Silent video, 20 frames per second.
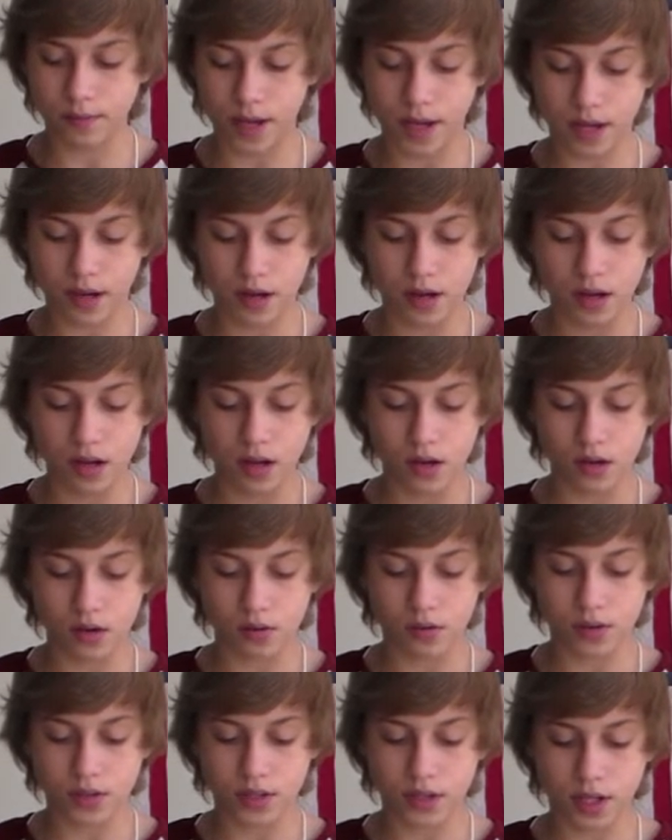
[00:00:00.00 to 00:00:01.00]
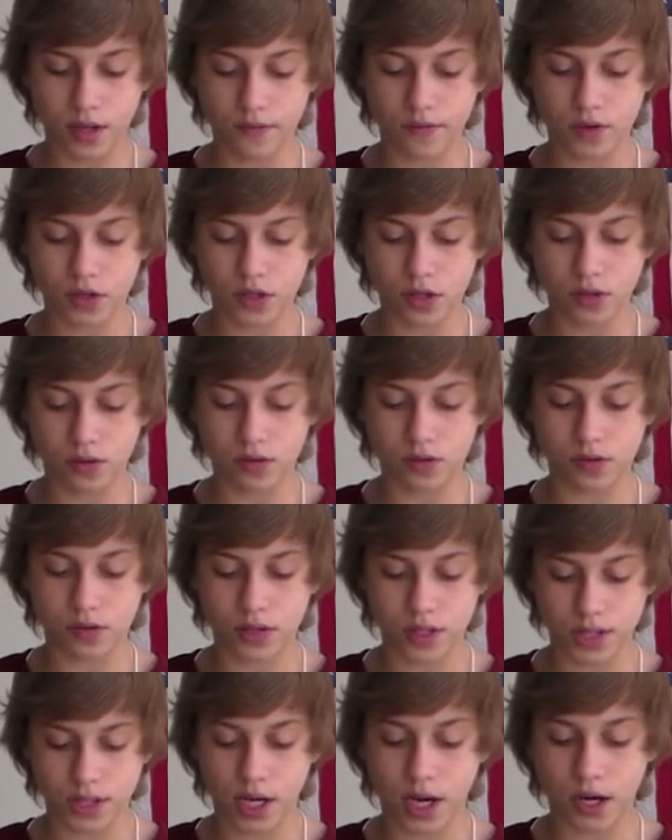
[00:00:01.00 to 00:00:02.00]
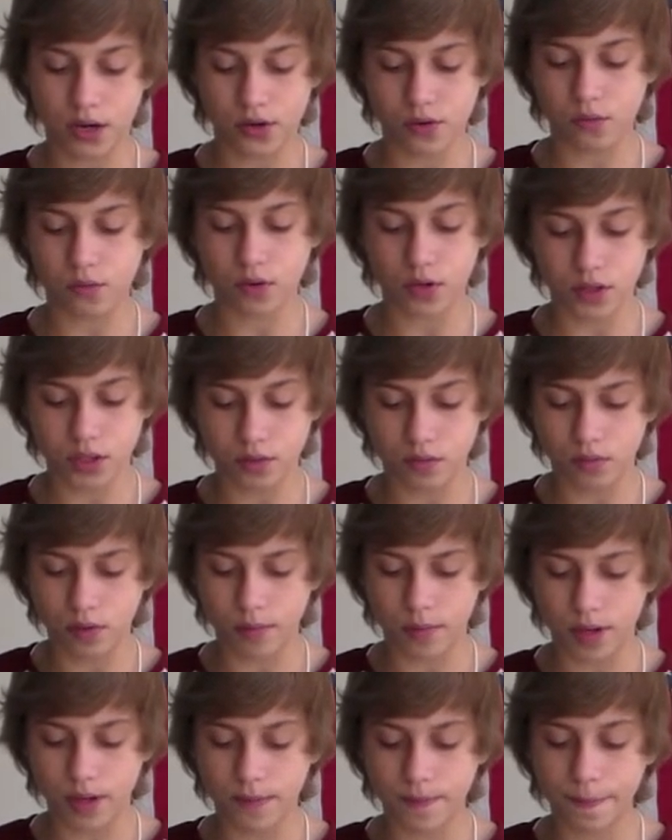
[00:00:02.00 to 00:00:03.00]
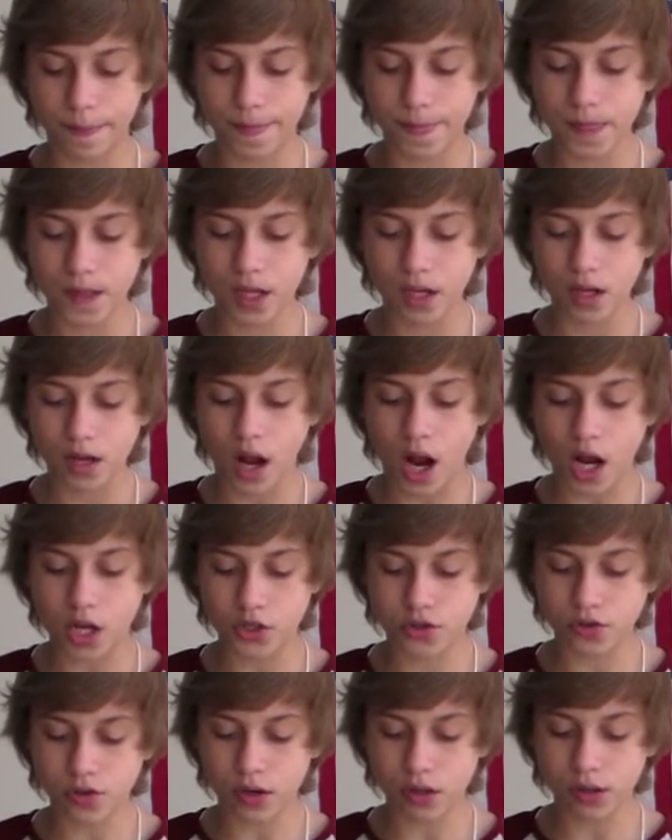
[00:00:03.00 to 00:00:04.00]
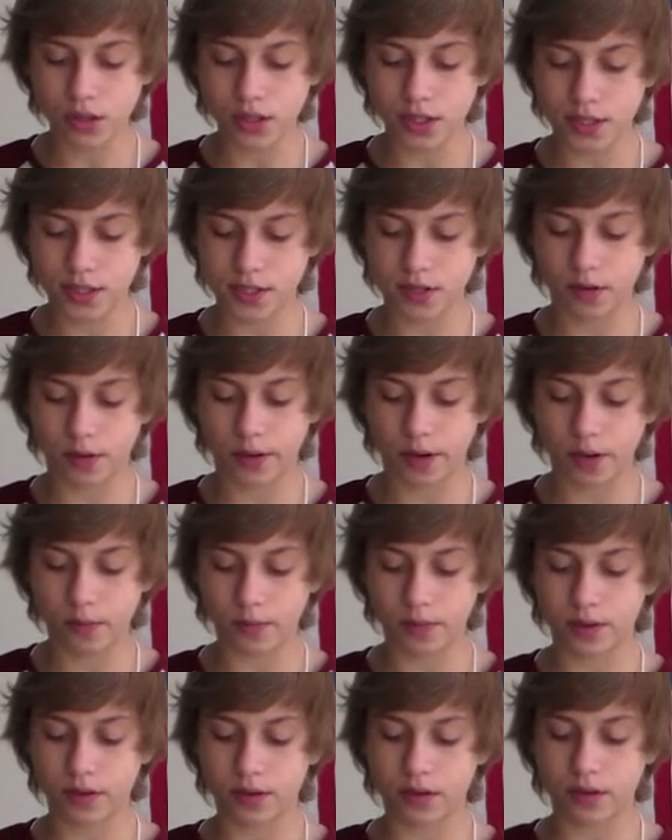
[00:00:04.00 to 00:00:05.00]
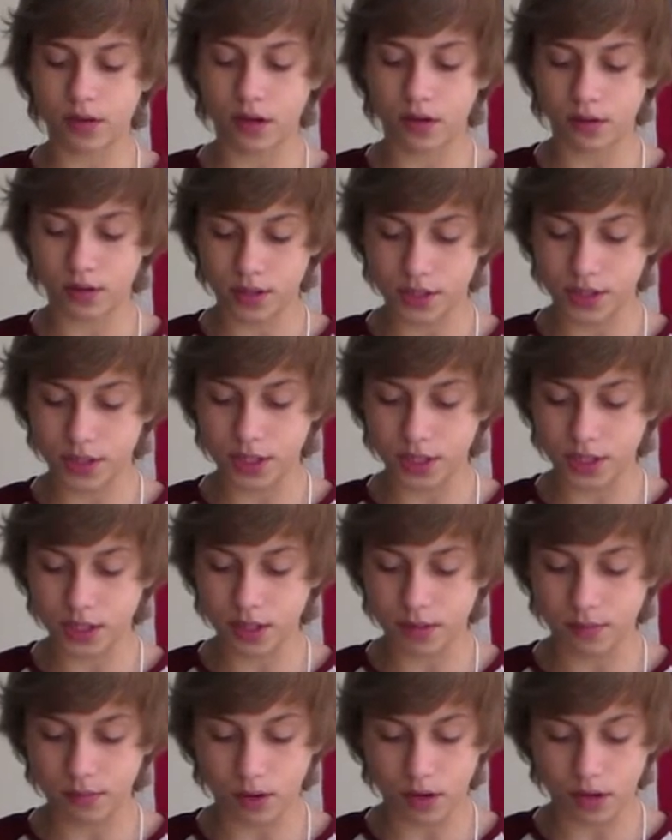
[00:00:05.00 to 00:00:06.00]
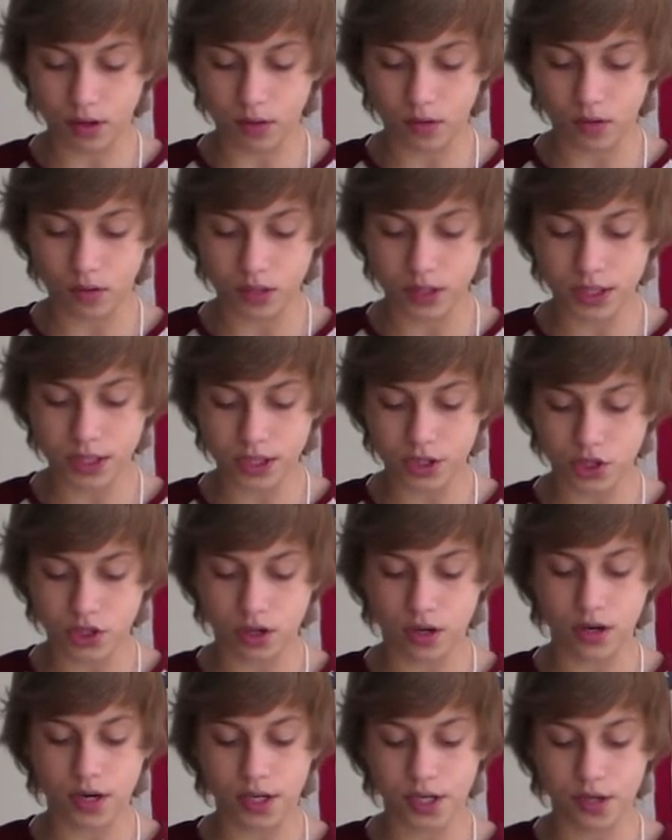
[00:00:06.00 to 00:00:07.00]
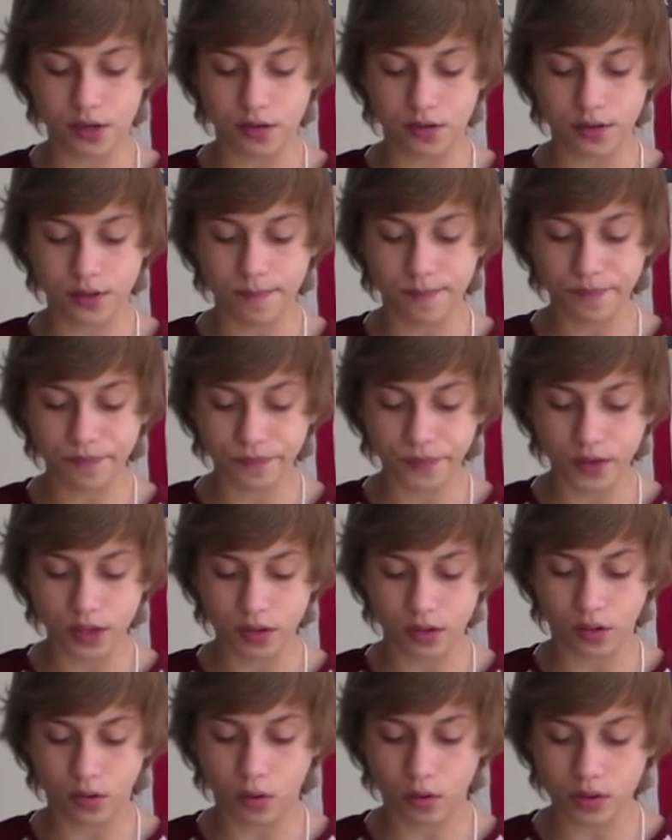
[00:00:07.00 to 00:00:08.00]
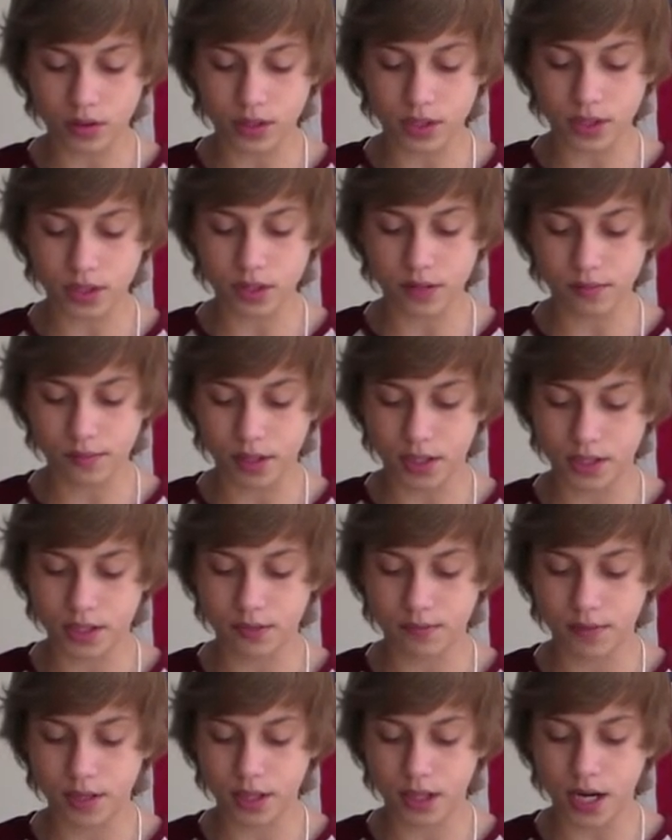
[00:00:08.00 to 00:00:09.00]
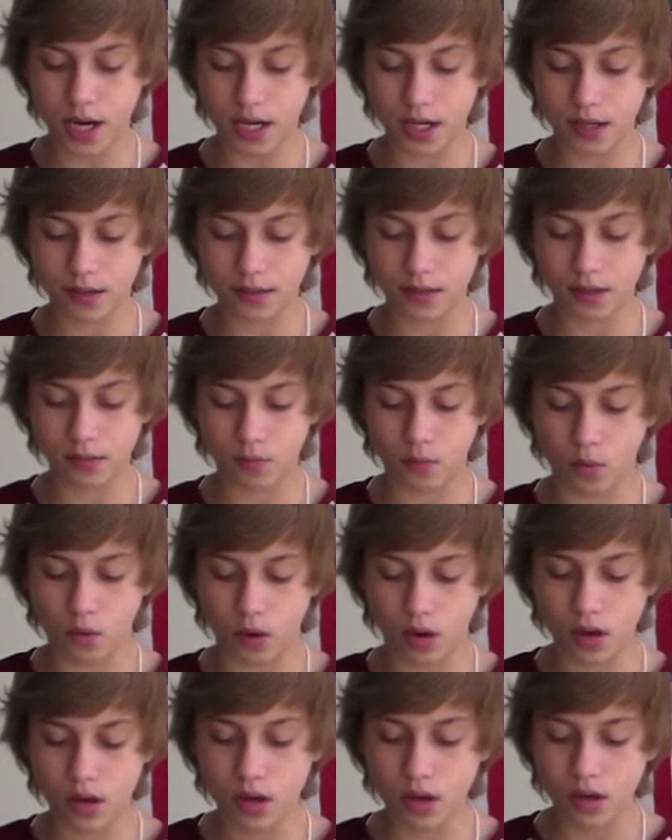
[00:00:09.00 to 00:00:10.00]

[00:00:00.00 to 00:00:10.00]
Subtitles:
man who has never shown desire towards a woman. I strongly disagree with the system our courts and jury use. The court system doesn't mean anything more